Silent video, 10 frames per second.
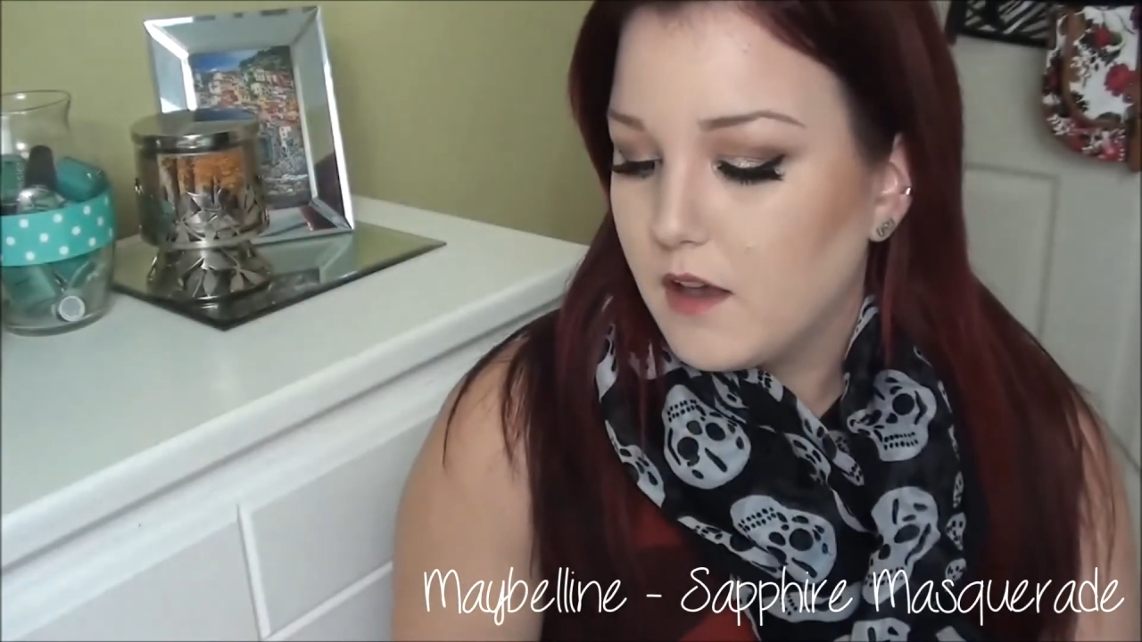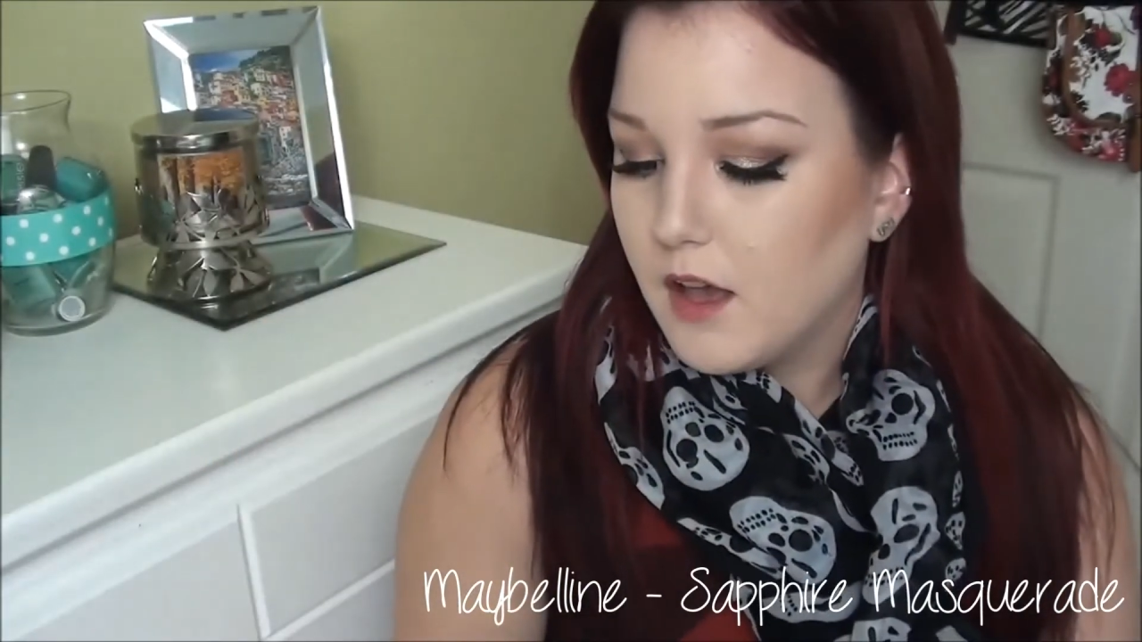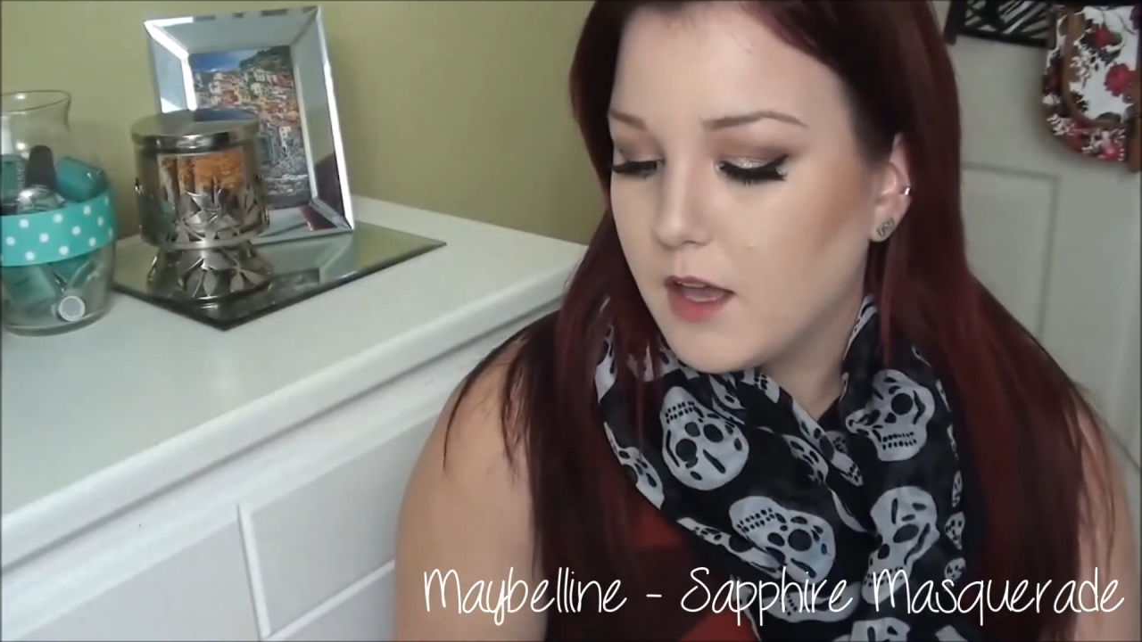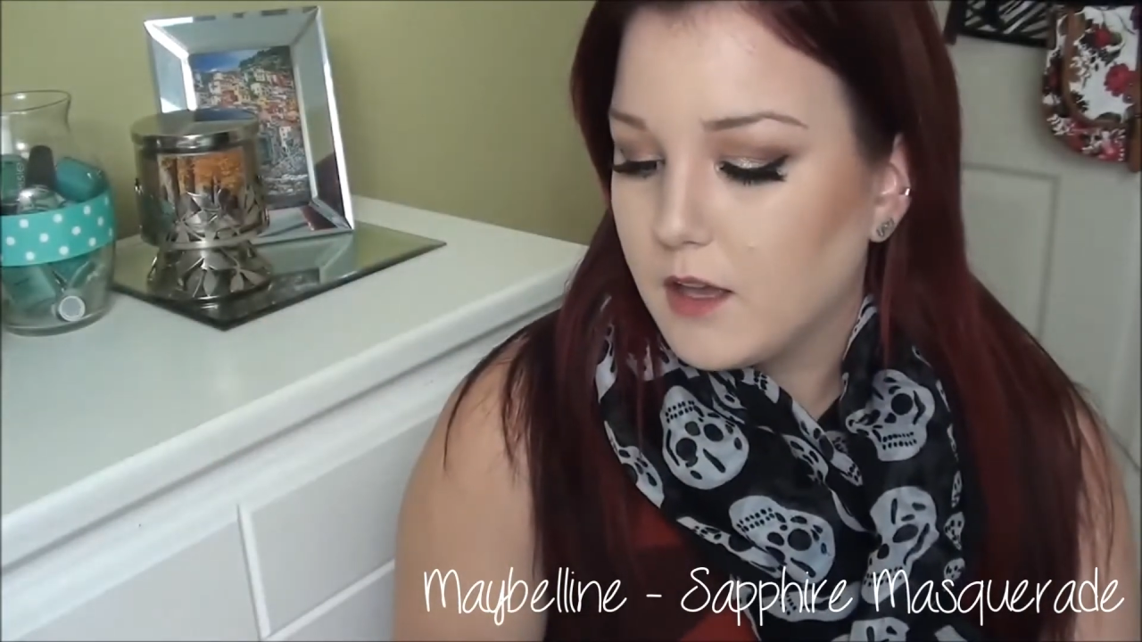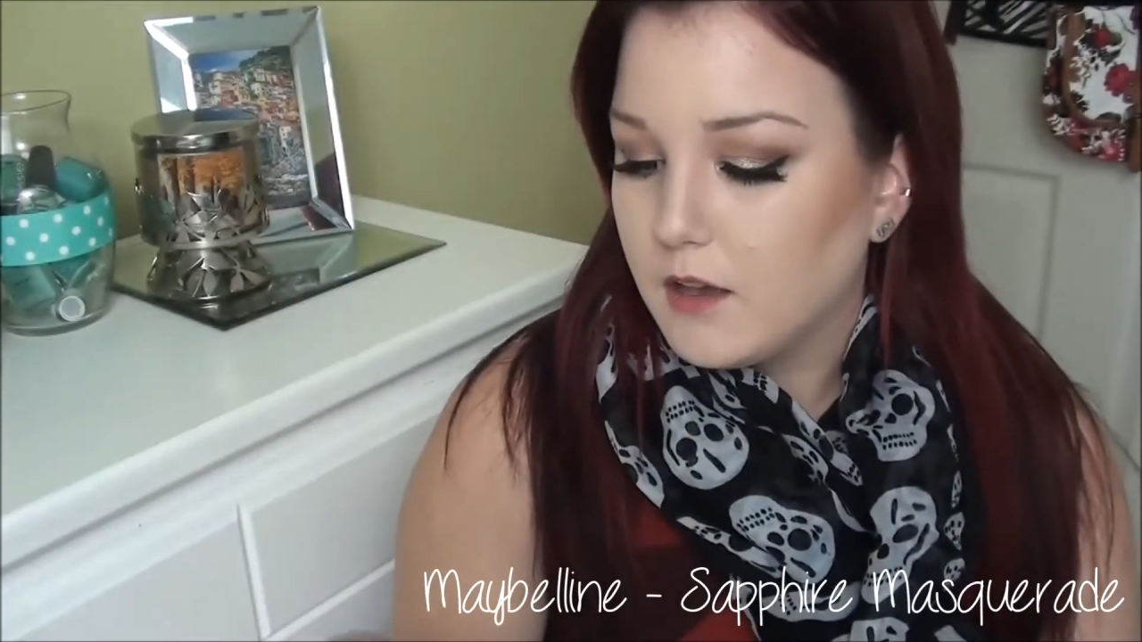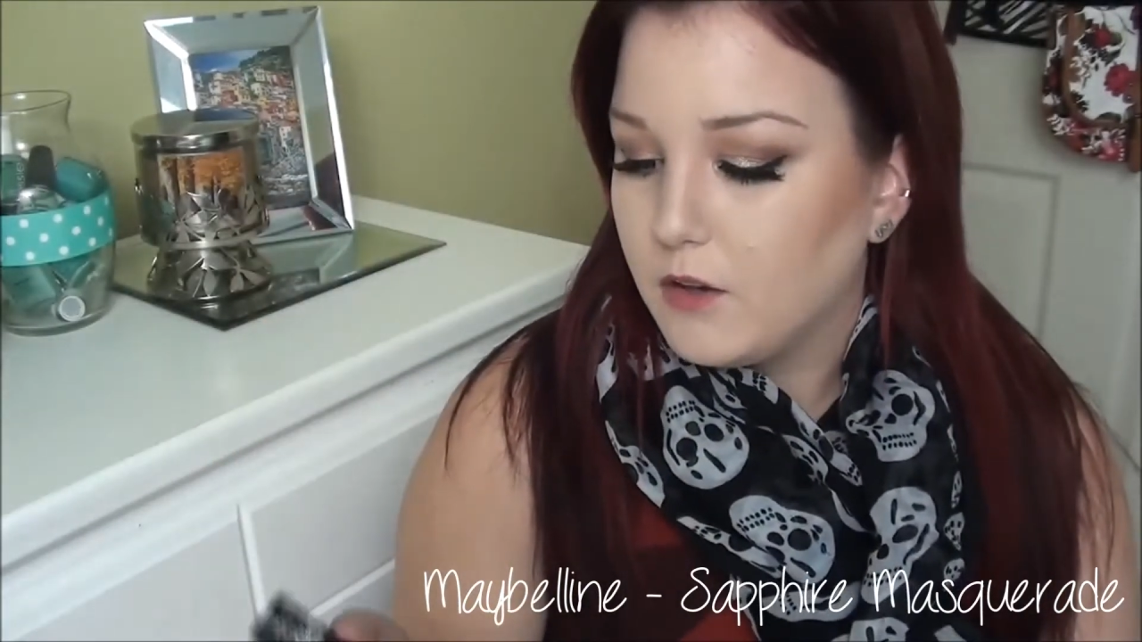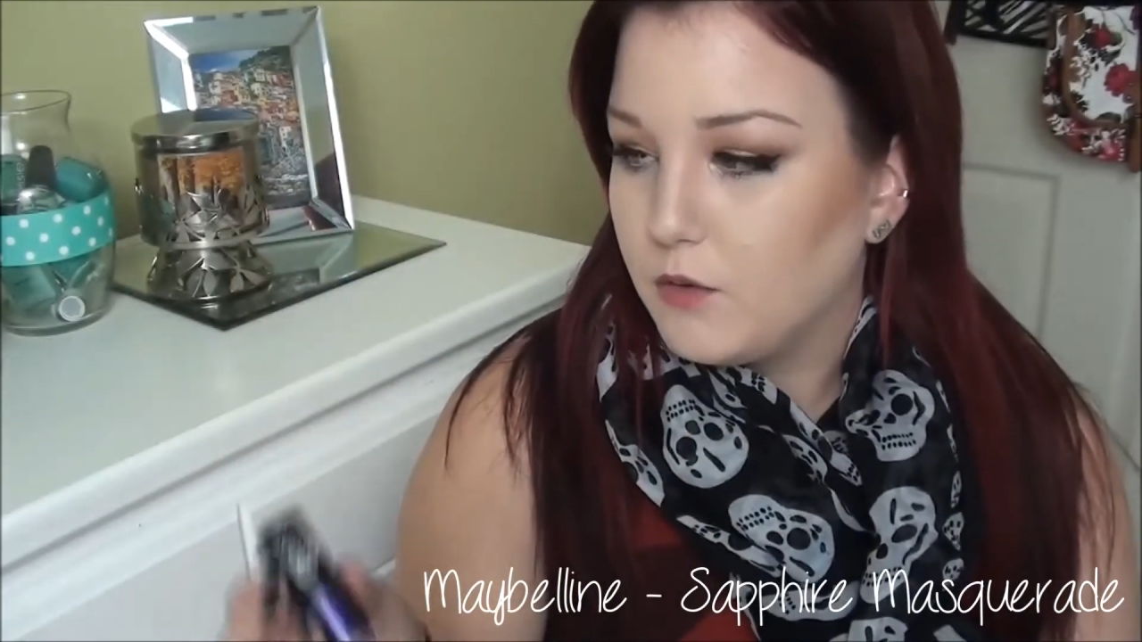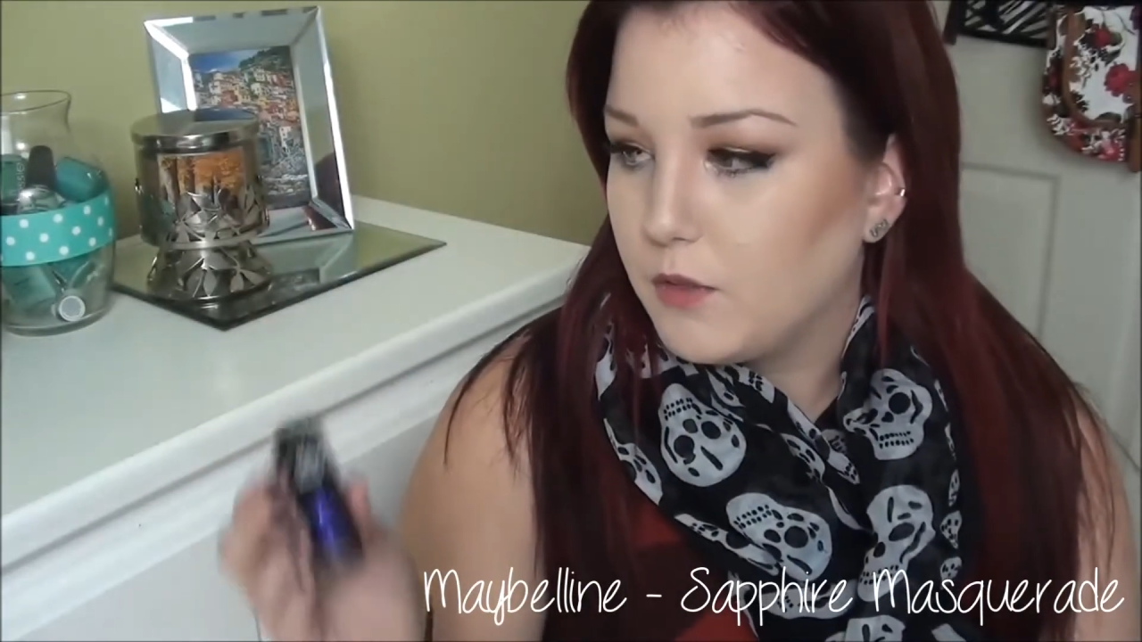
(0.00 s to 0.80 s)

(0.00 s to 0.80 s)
I